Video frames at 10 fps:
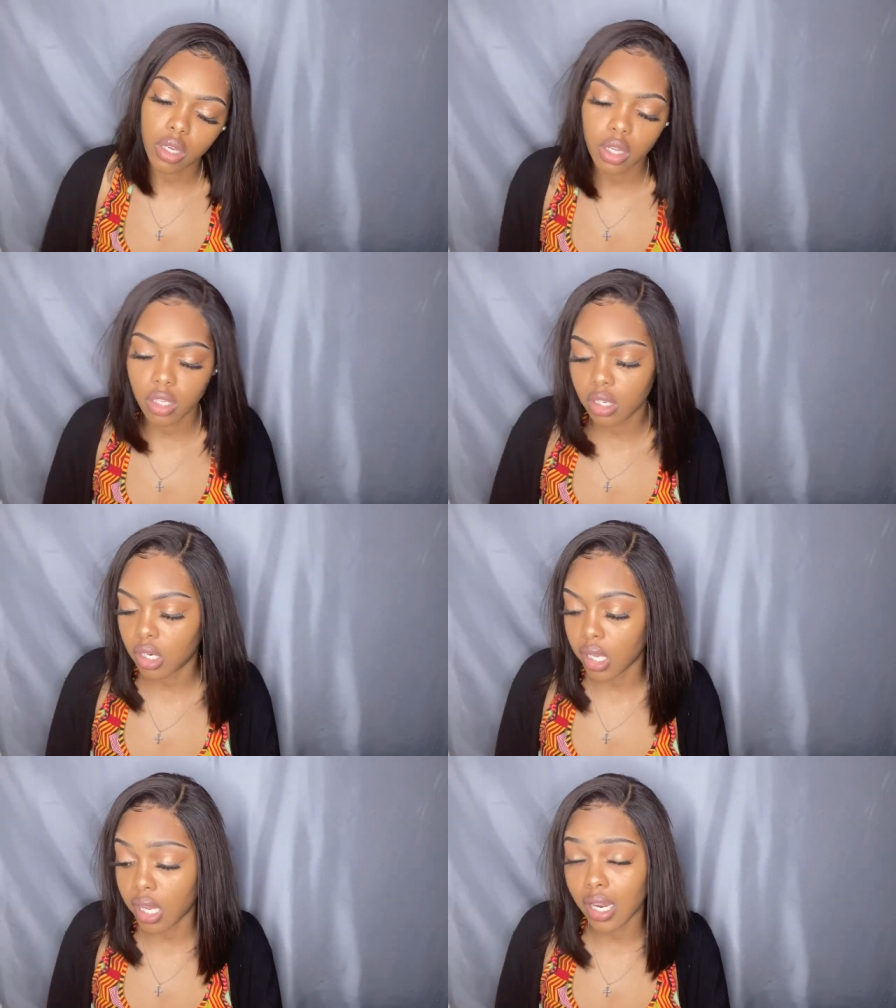other than
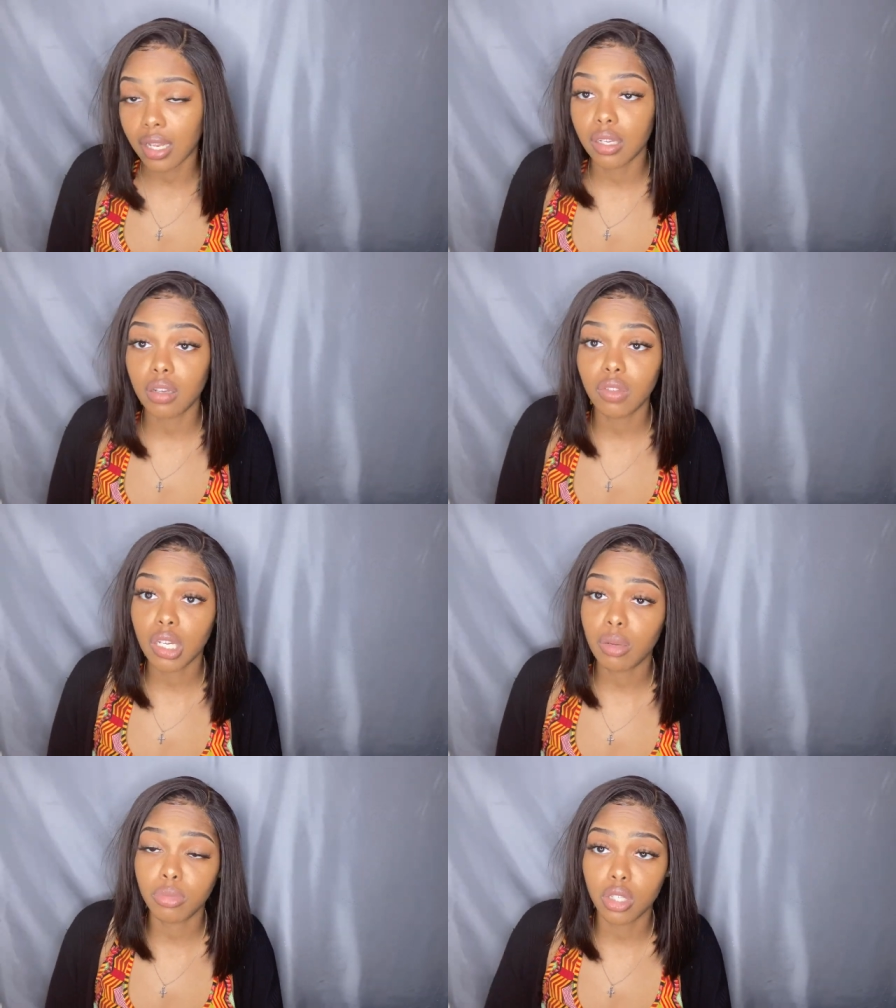that i love
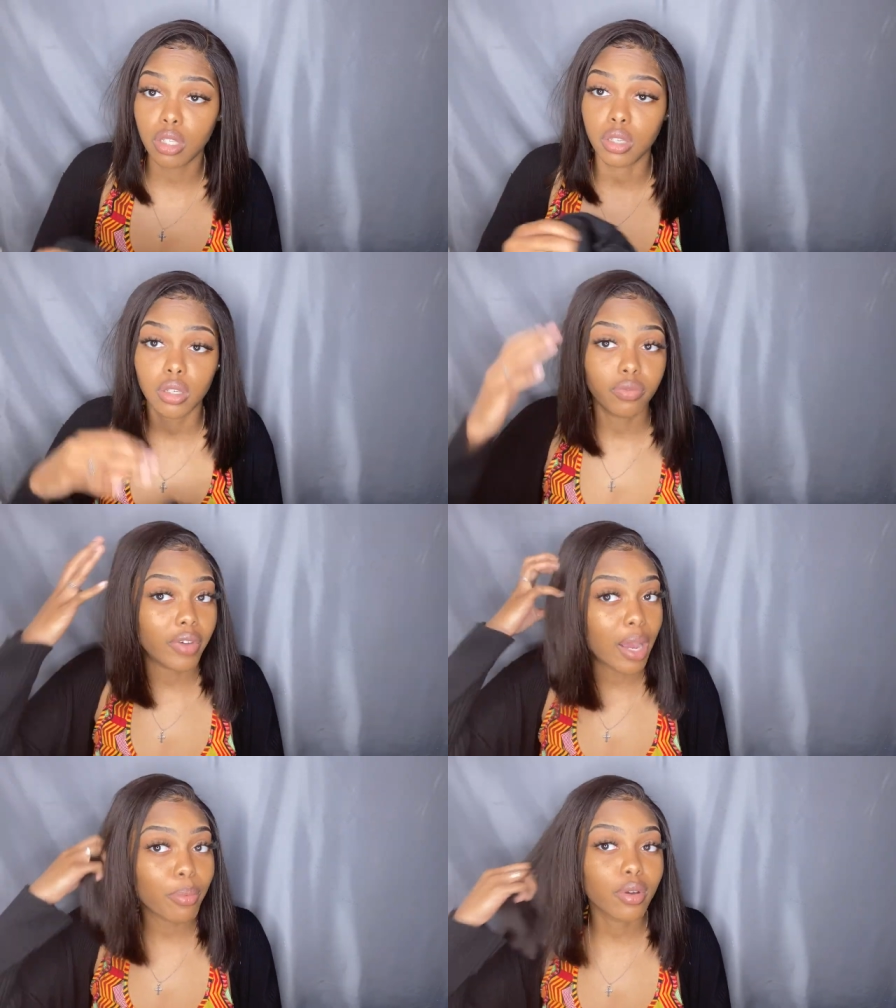them the
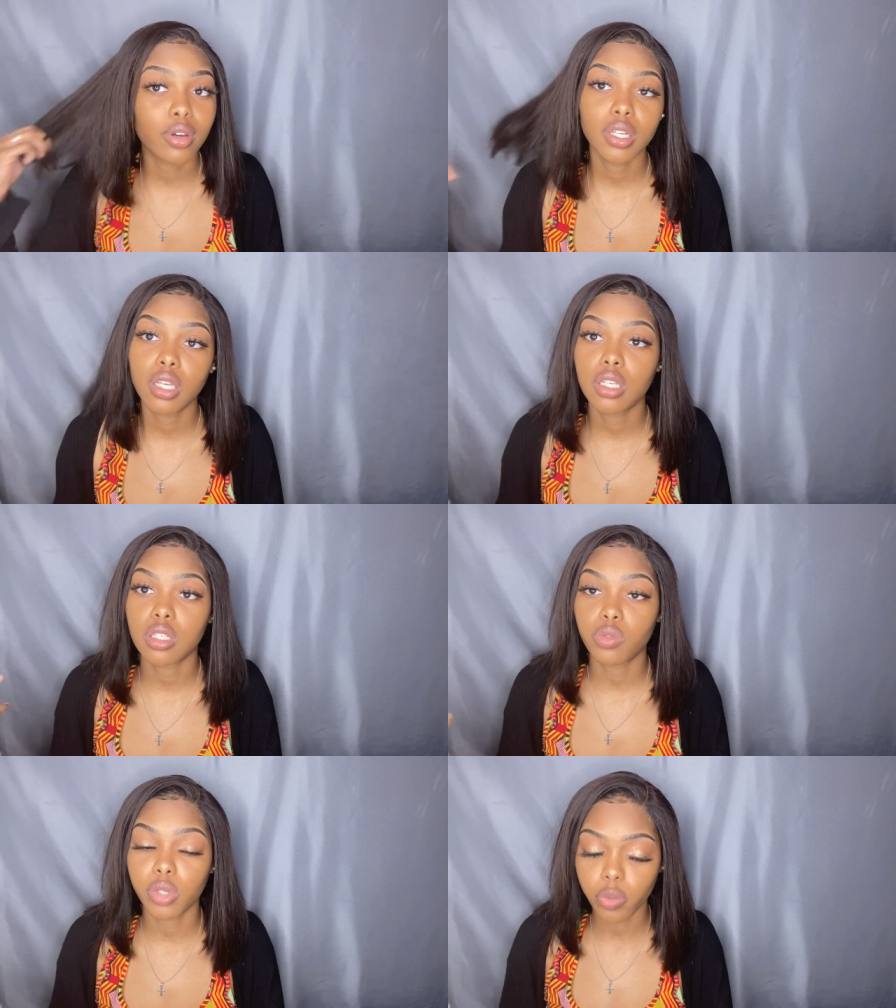fabric on these
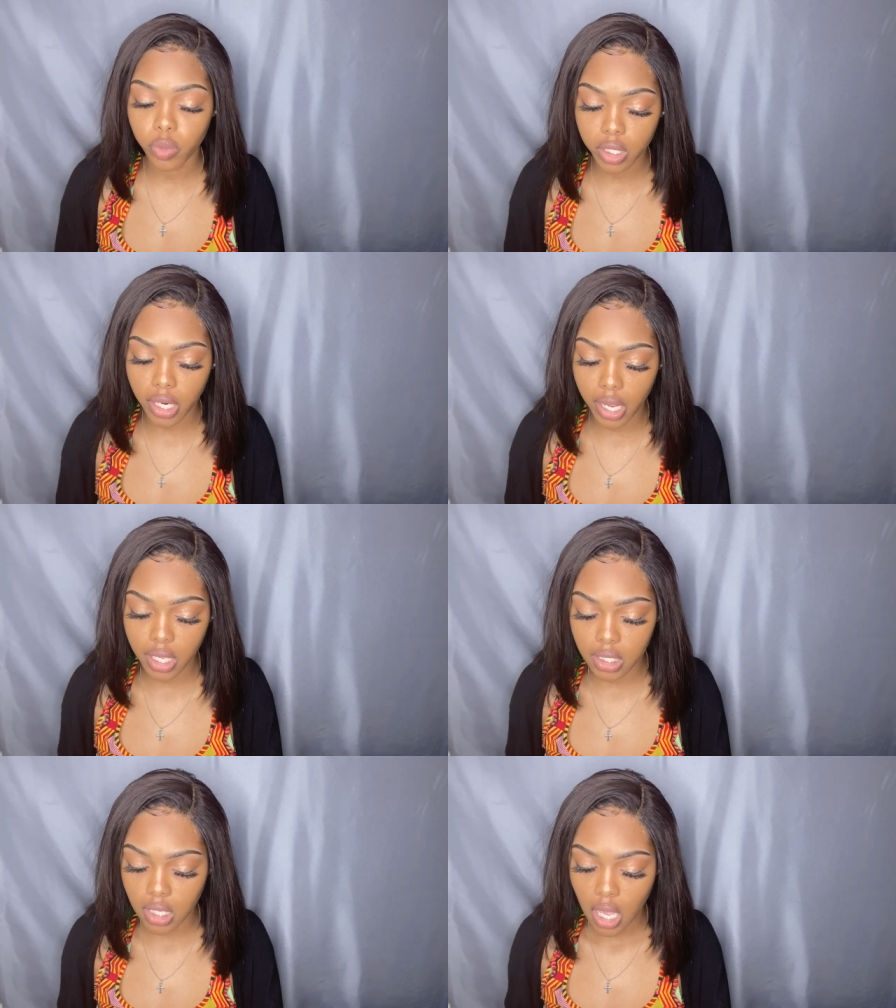is really really
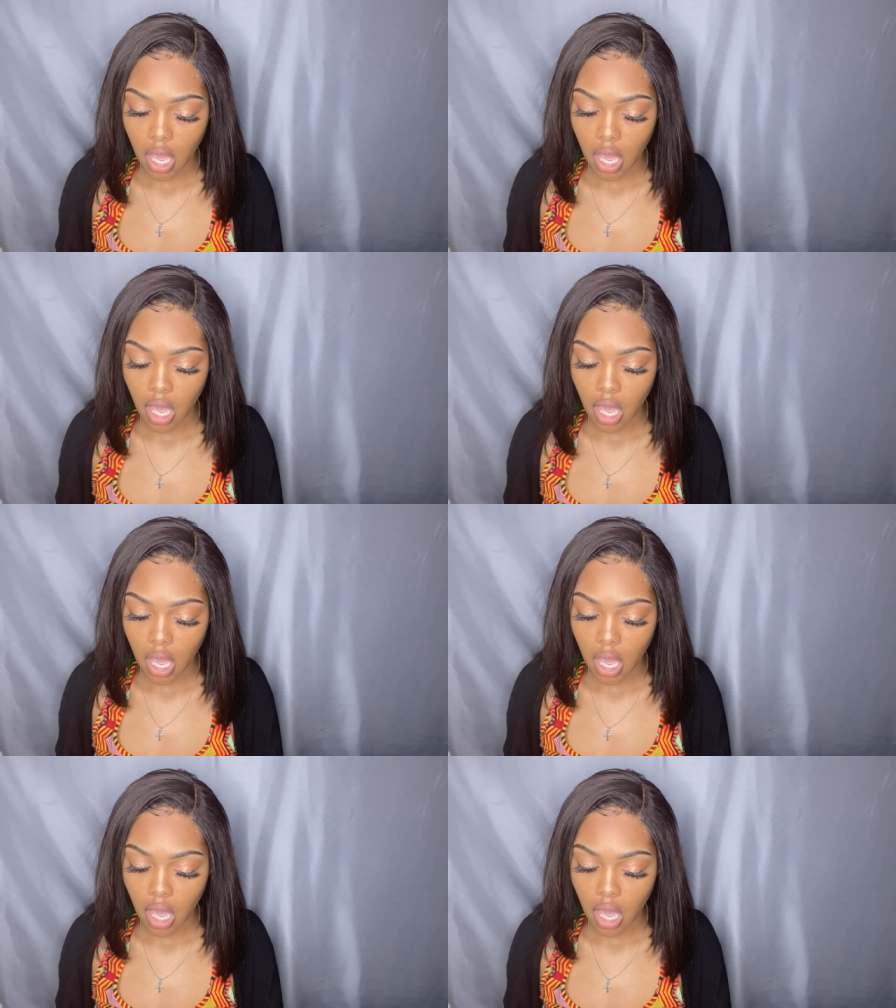nice